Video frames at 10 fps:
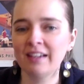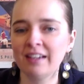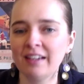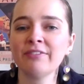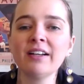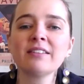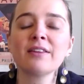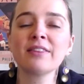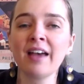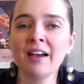In fact,
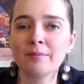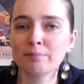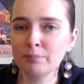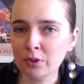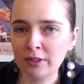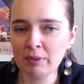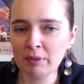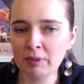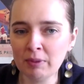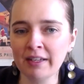that
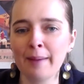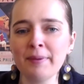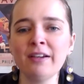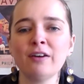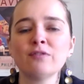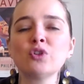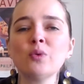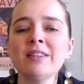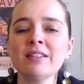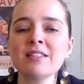bookkeeping habit of
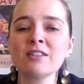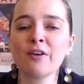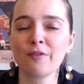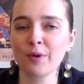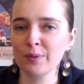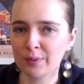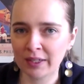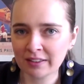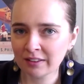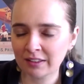doing this stuff
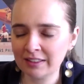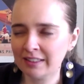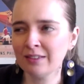regularly,